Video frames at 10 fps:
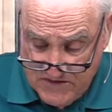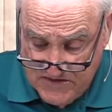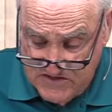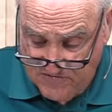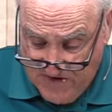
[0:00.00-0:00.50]

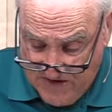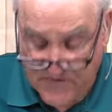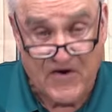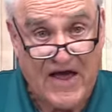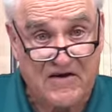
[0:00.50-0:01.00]
His
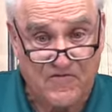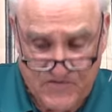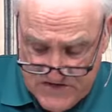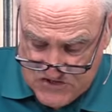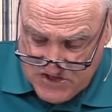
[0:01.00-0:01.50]
father had a
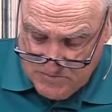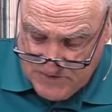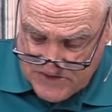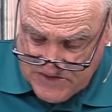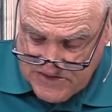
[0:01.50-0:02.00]
fishing
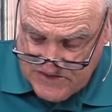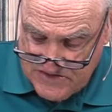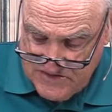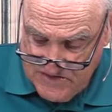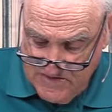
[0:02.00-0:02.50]
business,